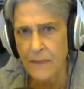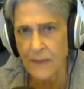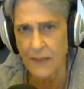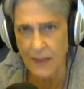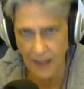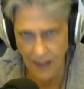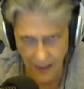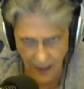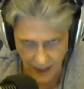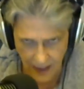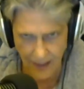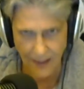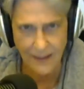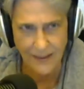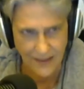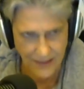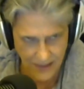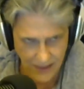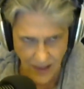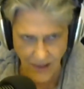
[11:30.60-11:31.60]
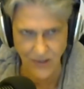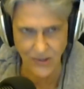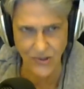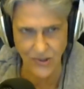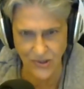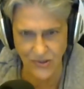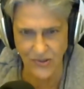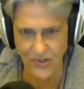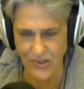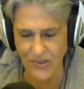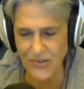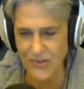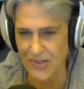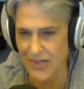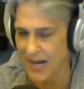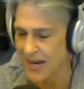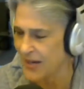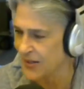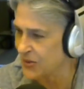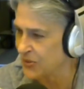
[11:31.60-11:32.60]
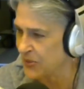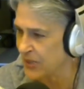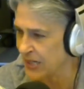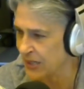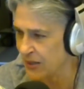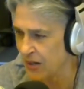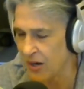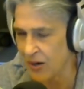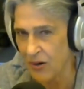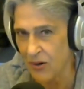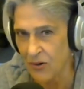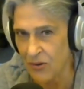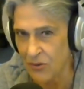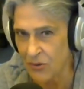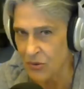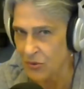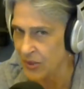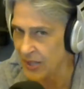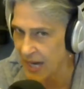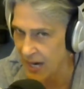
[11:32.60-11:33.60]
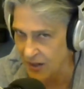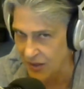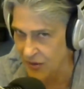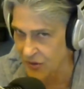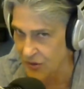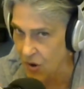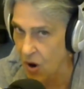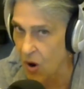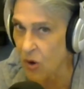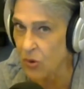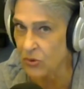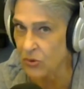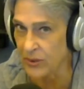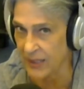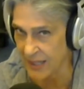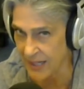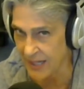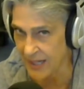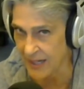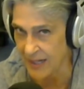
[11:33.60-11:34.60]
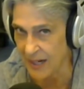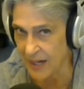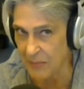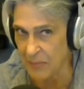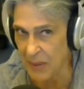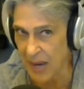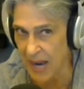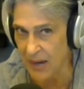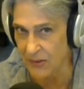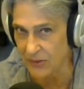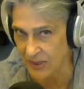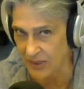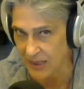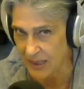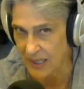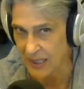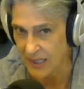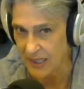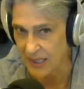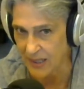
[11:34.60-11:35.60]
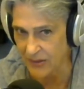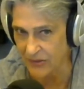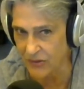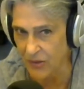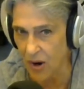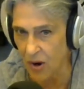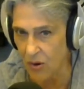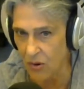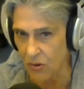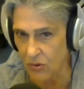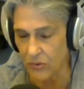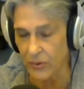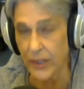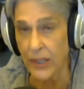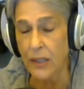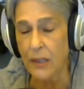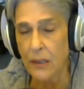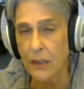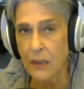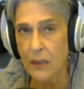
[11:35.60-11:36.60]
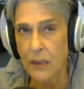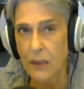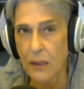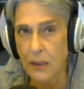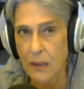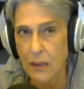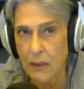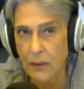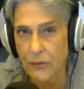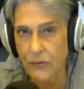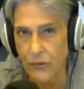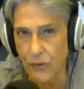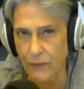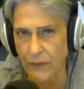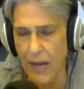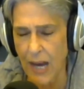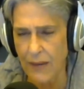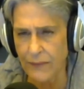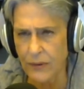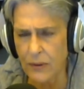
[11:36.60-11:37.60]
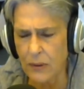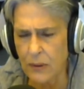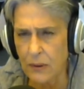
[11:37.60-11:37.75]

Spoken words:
a narcissist, as we know, who cares only about his own survival.